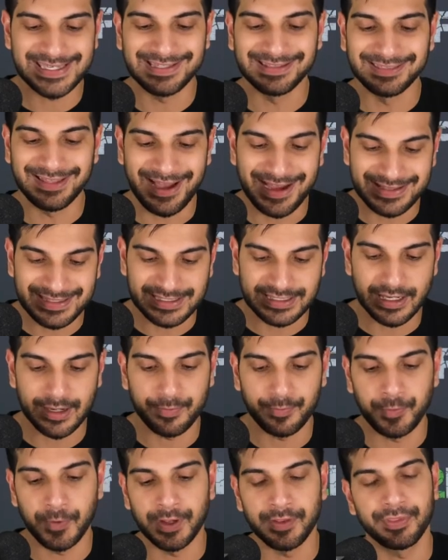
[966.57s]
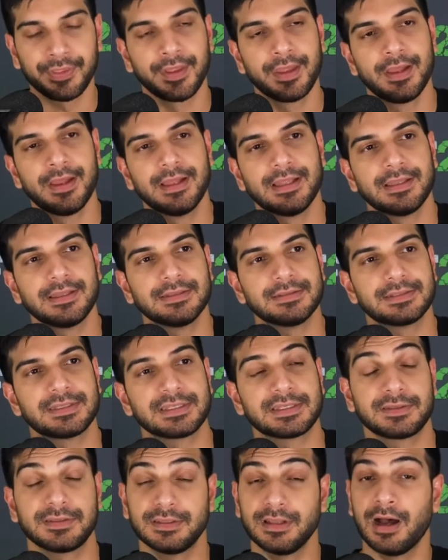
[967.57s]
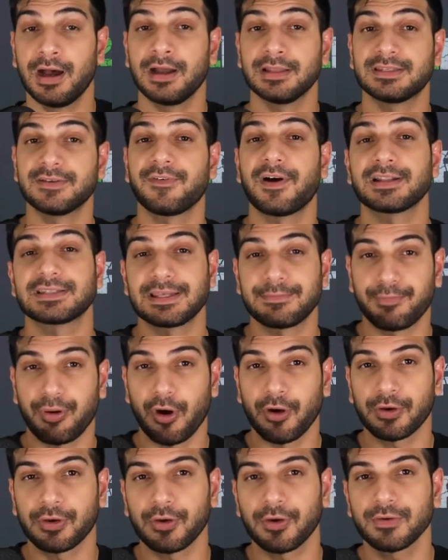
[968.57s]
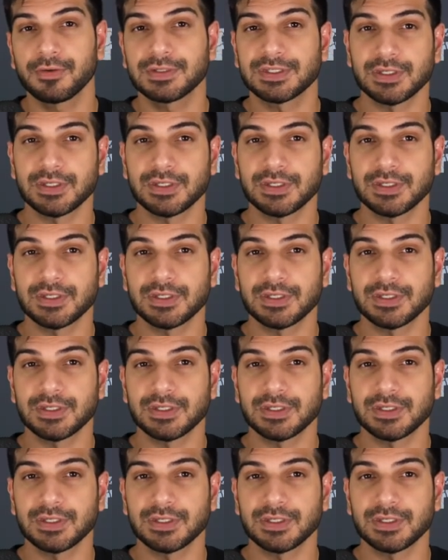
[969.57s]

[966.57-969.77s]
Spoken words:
he lines up with Devontae Parker.